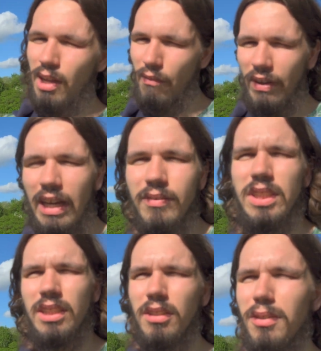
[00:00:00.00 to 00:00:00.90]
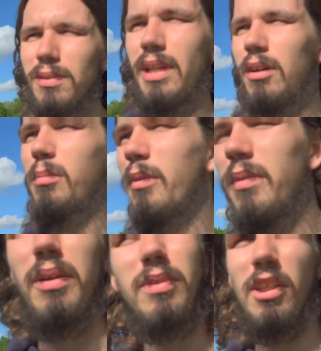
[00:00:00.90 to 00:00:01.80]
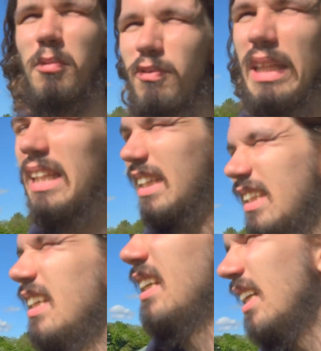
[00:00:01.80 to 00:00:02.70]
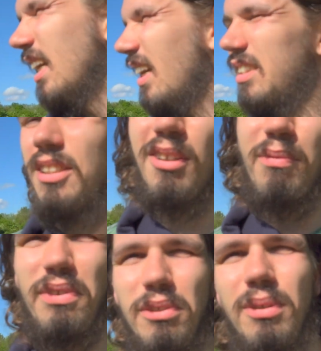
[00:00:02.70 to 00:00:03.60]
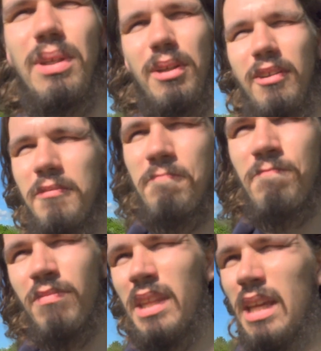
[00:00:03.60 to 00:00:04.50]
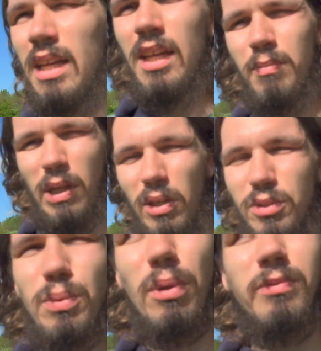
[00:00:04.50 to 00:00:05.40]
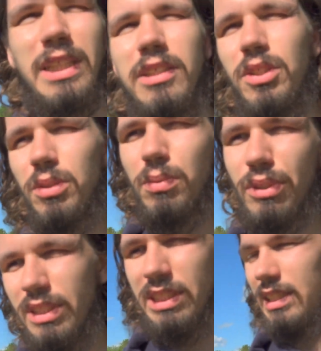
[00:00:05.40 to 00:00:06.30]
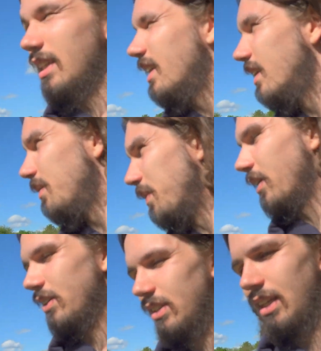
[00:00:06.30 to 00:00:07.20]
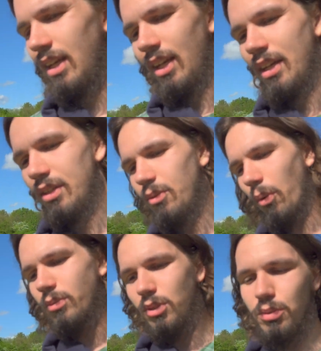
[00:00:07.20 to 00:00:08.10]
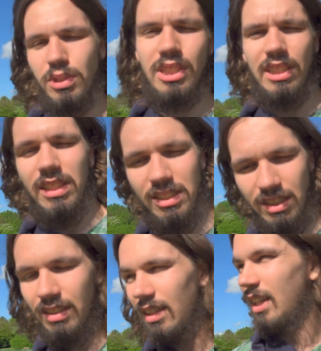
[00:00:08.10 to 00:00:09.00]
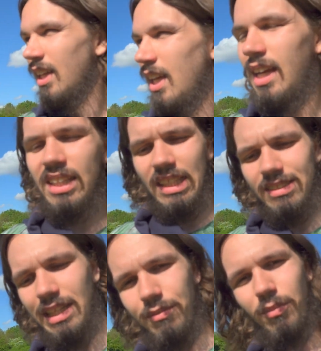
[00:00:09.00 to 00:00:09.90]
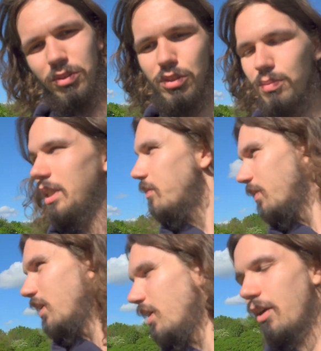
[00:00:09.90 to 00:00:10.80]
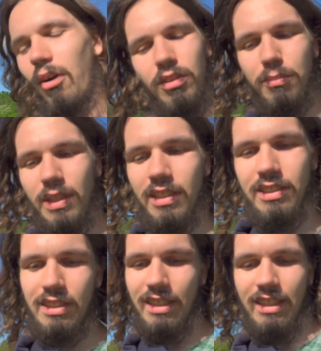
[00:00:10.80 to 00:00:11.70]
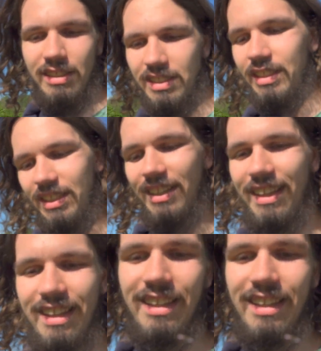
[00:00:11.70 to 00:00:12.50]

I think I have seen it all now, but every time I think that, I see something new. Because you don't really use the city, because you only use the city center, and that's like one street with 100 meters, and that's it.